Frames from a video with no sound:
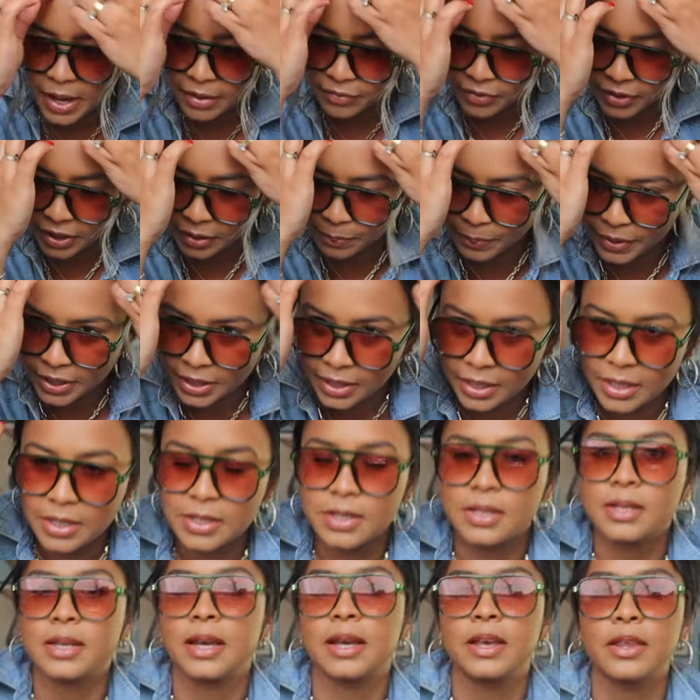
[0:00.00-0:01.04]
I feel like
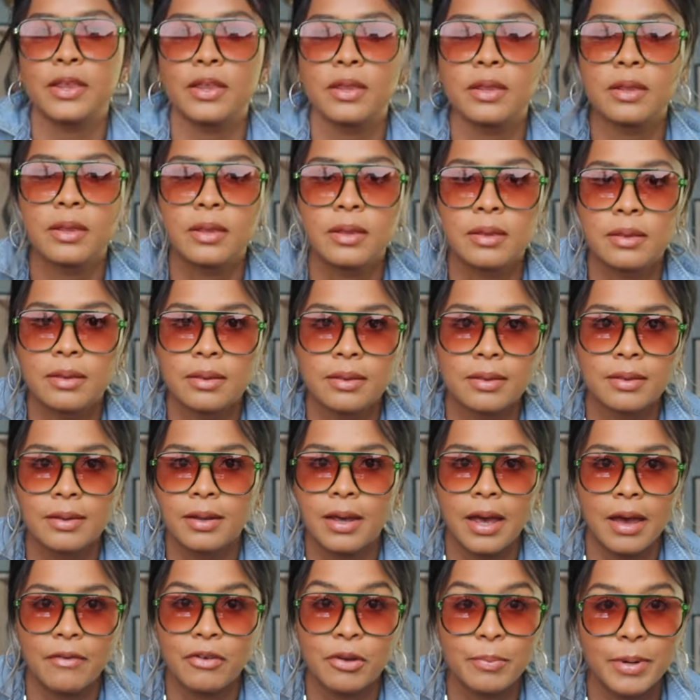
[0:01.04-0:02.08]
peonies is like
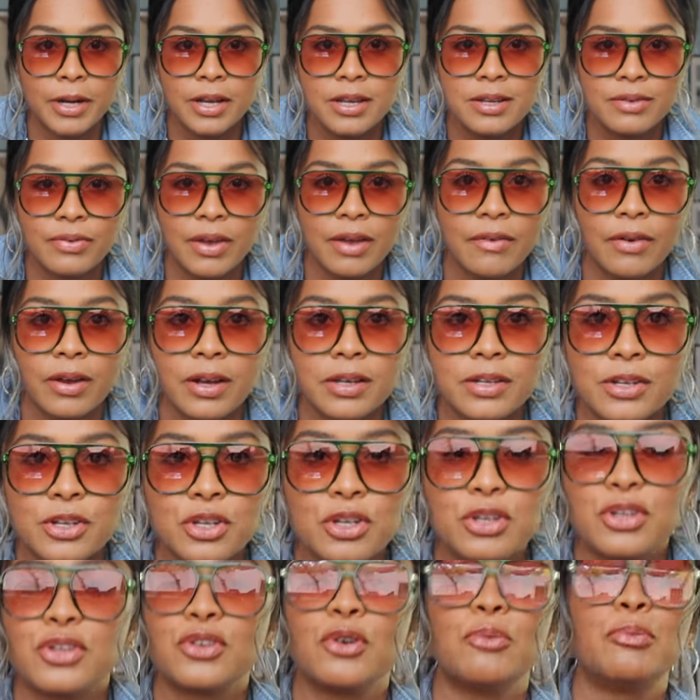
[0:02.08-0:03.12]
everybody's favorite because
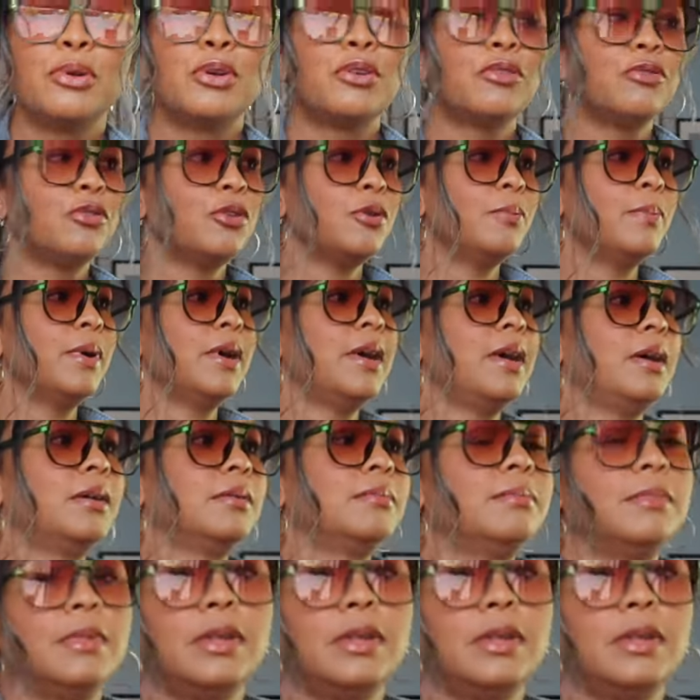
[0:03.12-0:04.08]
it's just so beautiful, but